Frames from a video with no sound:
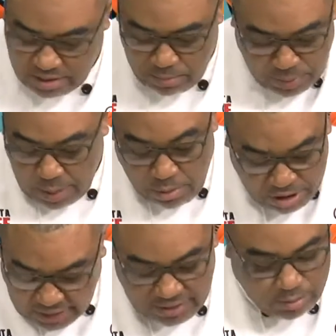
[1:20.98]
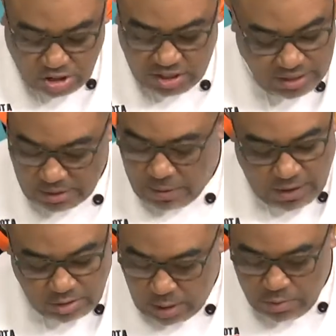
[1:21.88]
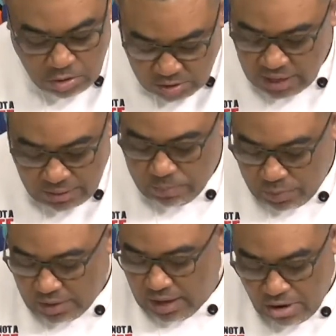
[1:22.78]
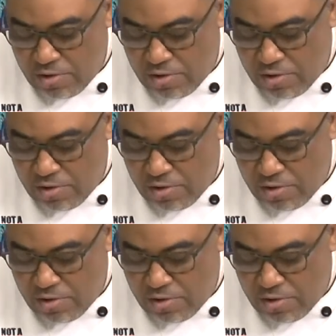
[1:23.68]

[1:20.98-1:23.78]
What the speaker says: simply, I'm grating some cheese. So I'm using a